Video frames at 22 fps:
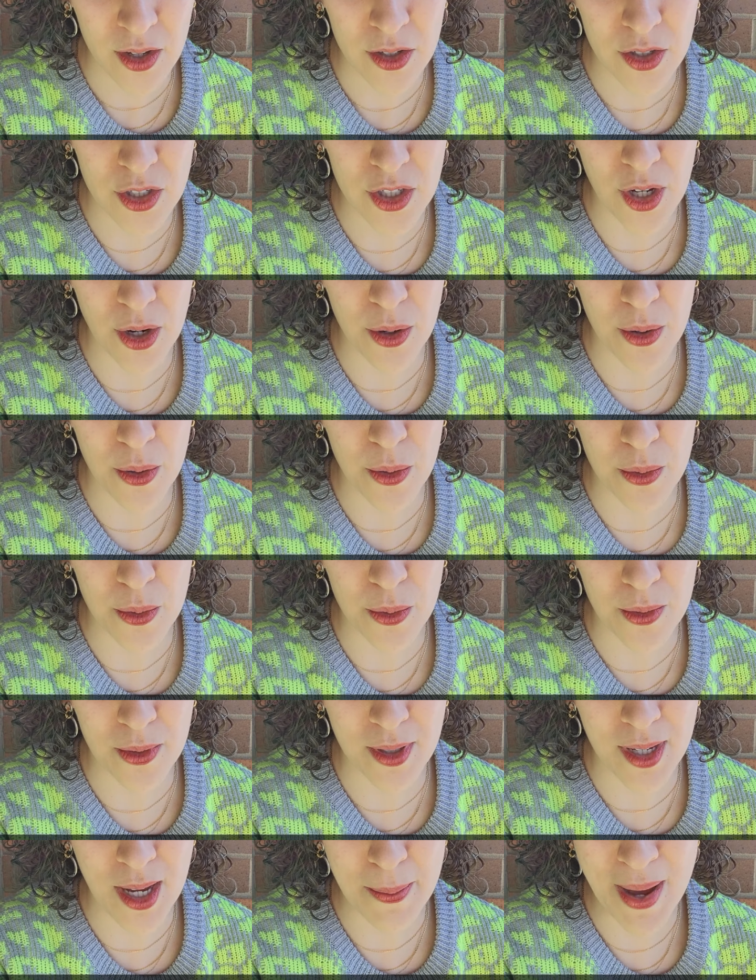So
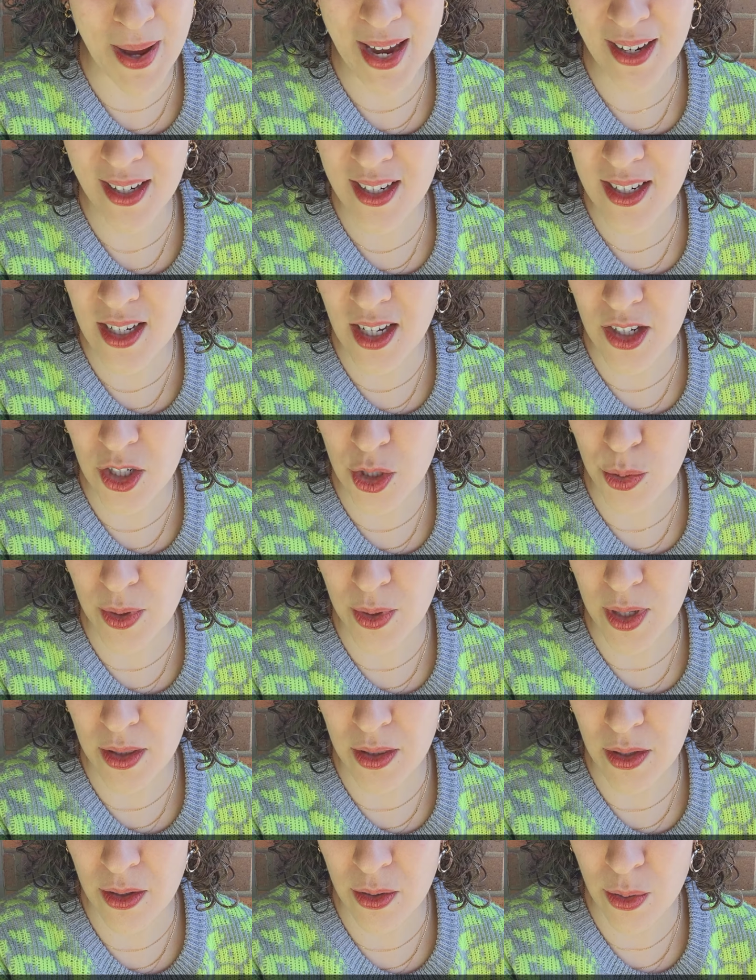get back in touch
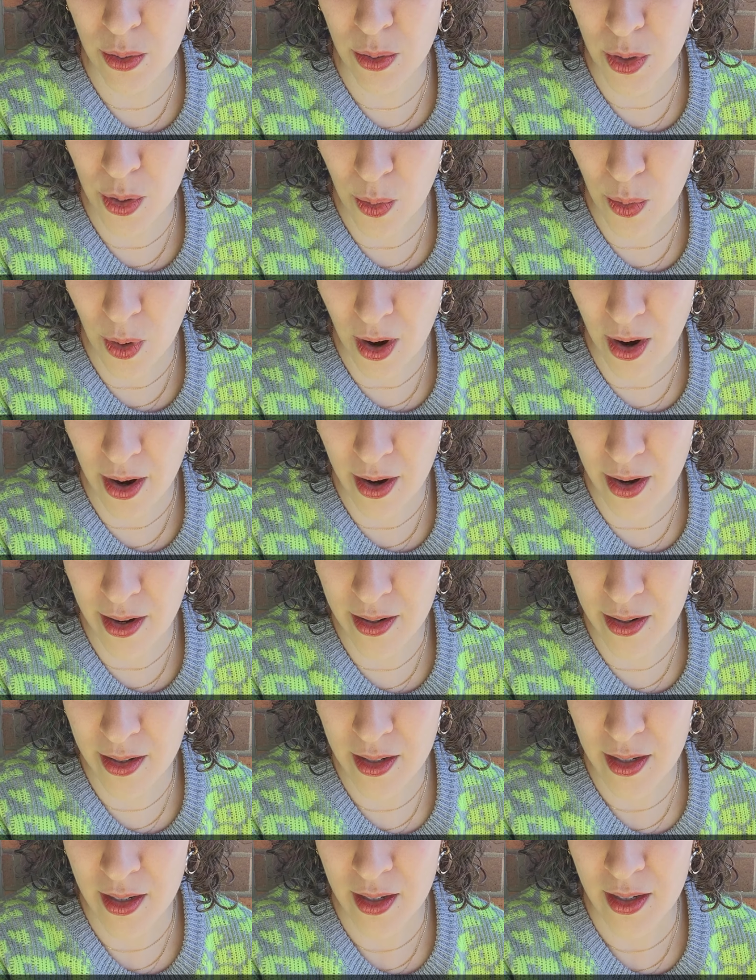with who you
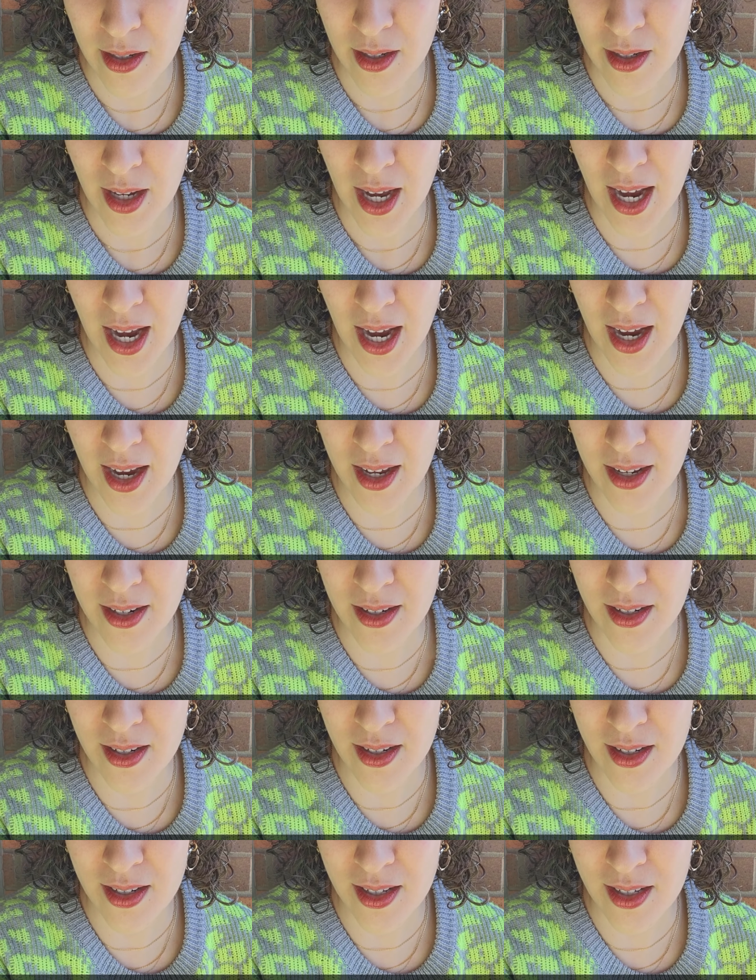are
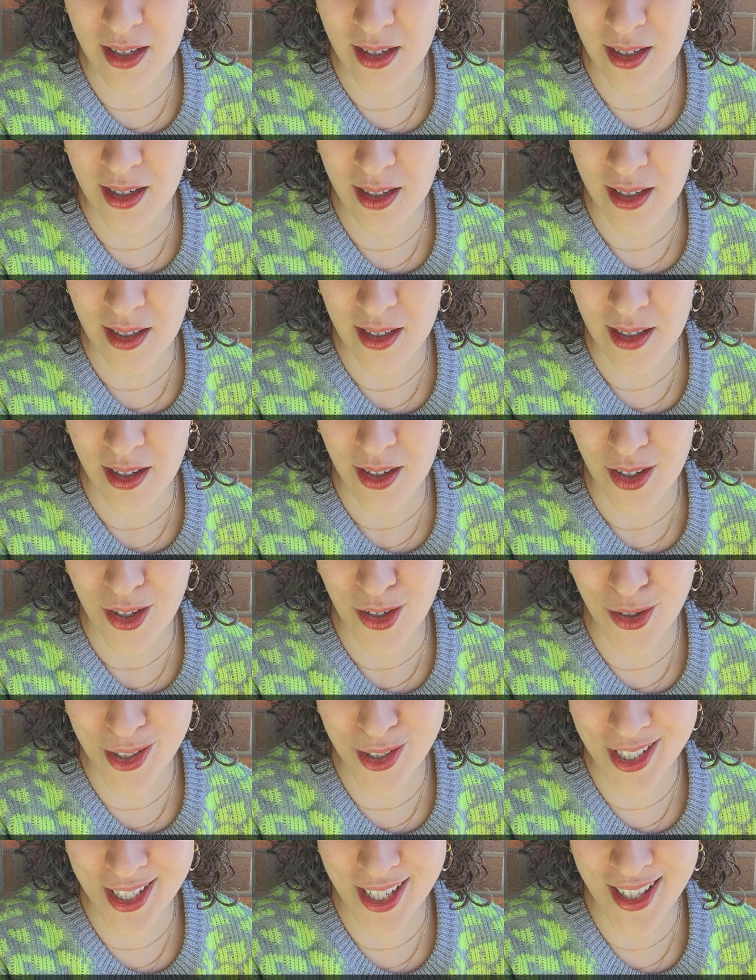and
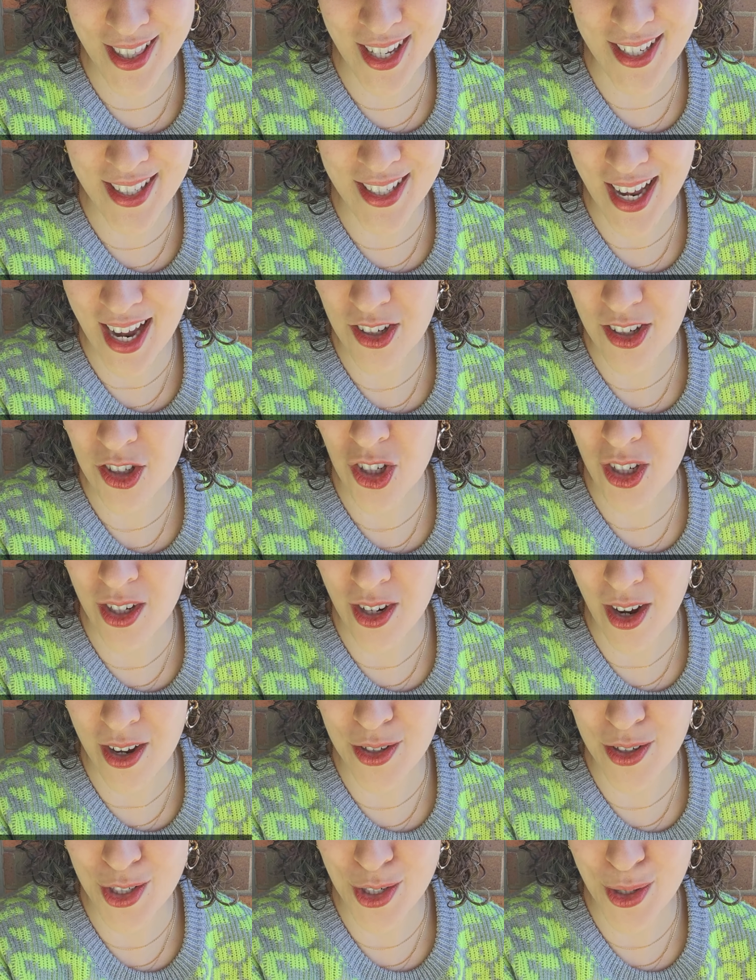you'll see that it's actually
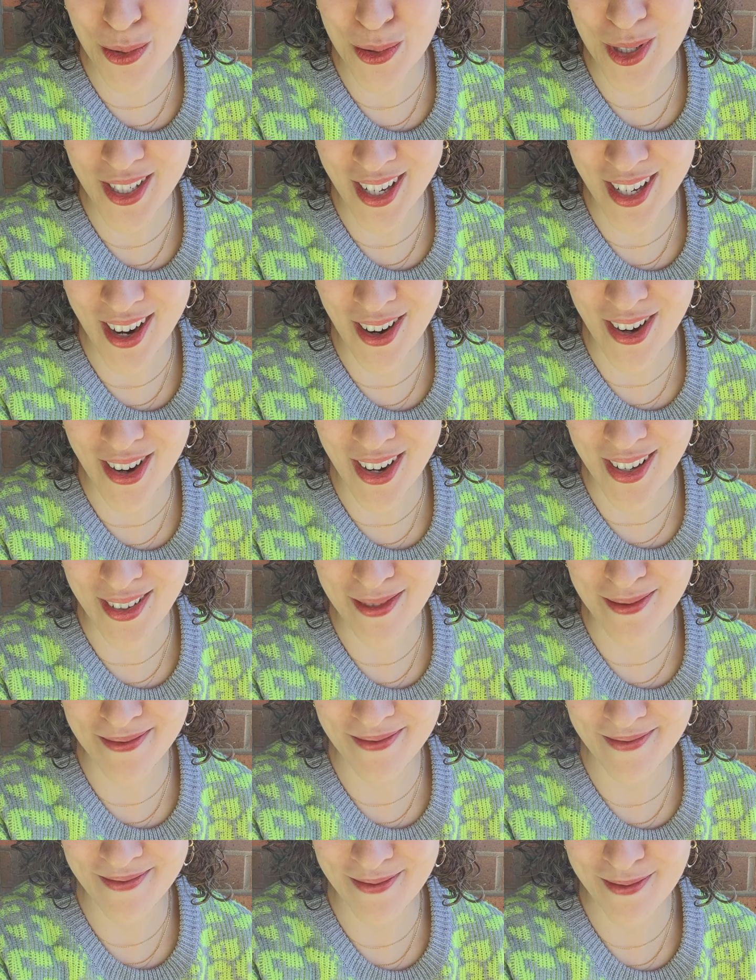not so scary.
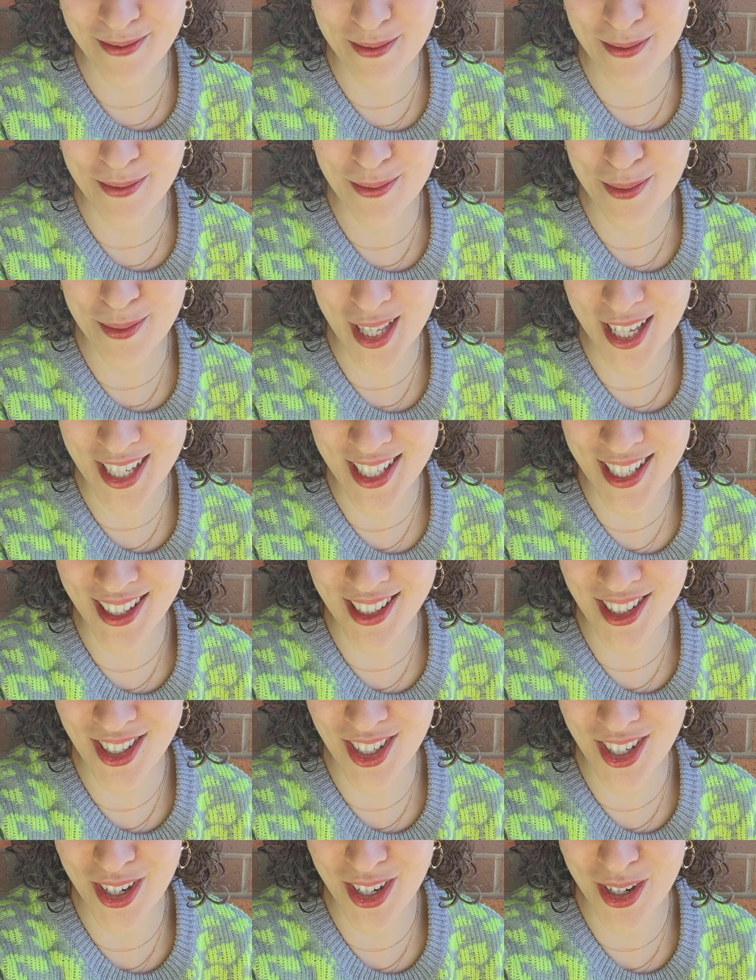
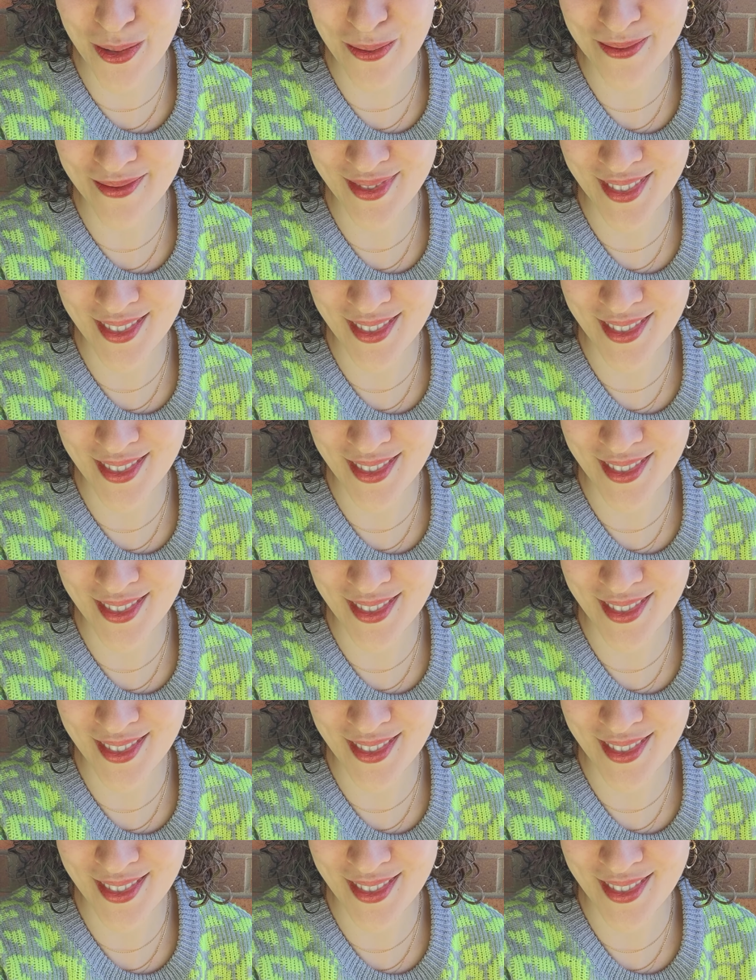Blessings to you.